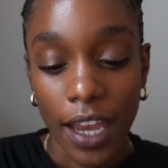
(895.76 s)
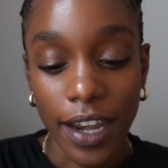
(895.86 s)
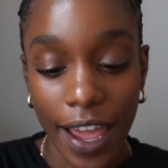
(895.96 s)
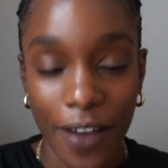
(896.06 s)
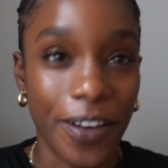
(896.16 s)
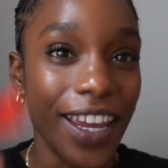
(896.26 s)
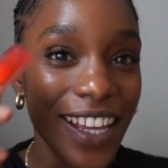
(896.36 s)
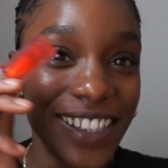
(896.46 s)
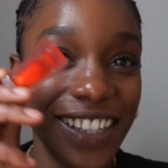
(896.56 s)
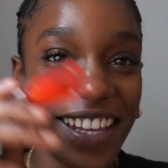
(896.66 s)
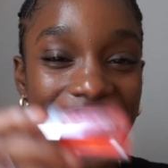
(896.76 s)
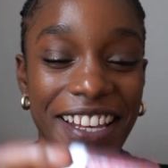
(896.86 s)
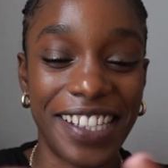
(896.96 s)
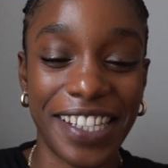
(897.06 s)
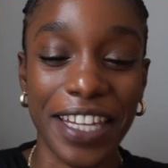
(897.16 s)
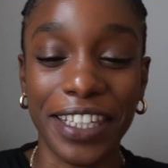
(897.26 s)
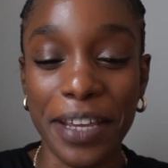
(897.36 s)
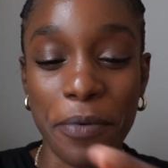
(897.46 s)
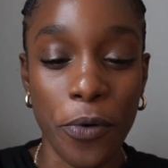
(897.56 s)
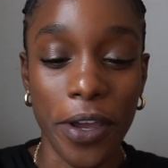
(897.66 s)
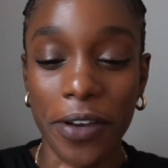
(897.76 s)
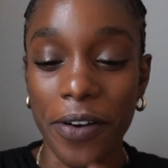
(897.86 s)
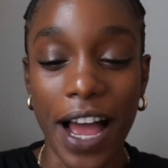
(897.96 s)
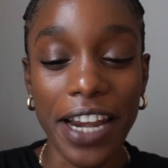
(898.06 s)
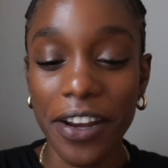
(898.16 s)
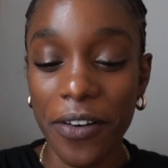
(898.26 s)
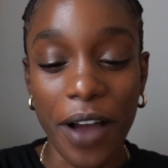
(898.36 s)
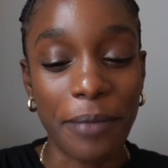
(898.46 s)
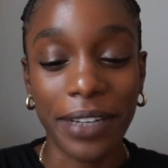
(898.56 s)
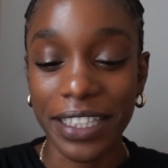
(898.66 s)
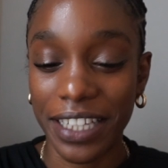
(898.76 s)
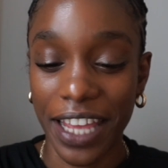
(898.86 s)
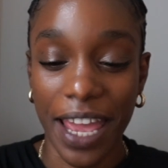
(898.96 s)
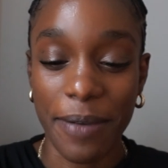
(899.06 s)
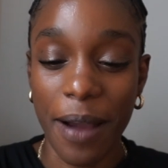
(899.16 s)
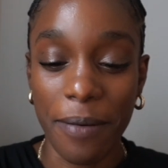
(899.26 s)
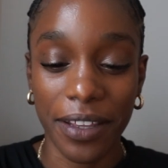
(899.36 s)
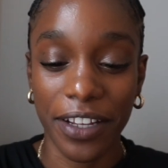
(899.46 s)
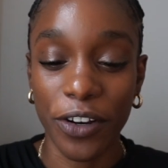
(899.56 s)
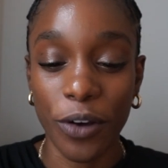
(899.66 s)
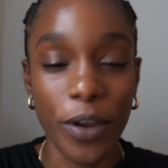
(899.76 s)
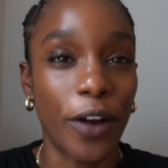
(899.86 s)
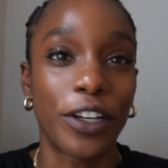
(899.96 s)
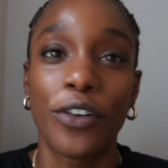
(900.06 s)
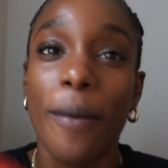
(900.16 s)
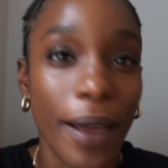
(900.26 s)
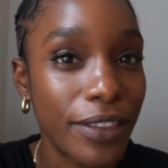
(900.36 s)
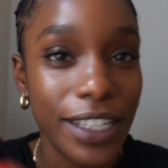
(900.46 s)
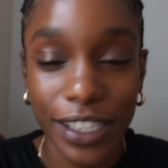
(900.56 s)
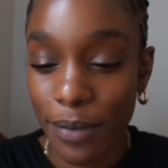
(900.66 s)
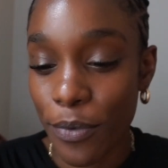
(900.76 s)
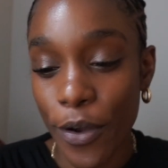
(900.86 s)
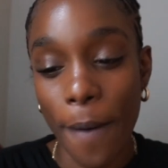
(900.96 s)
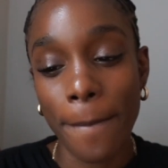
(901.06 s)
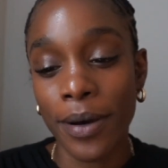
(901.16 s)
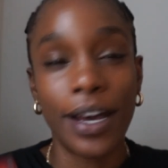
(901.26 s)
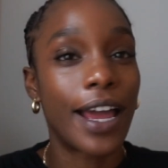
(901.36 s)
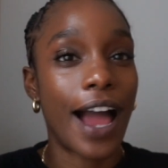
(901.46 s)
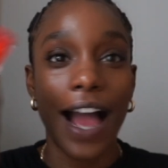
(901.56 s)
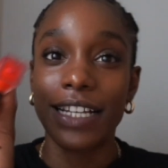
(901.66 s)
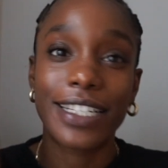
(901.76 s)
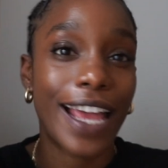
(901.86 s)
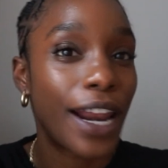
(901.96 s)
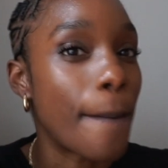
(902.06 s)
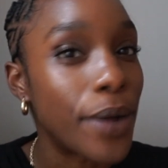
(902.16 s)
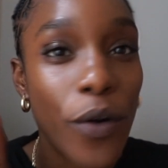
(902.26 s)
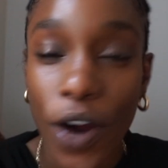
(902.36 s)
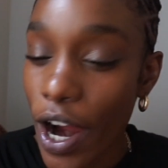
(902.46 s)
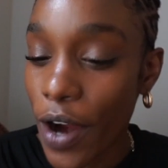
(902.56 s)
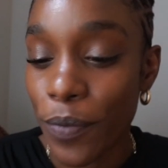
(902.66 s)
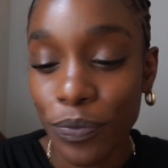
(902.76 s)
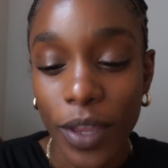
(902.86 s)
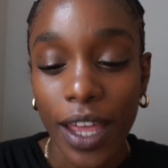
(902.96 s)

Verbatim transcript: Now, getting to this lip oil. I know I'm late to the game. Y'all probably like, girl, we already know about this lip oil, but I just got up on her.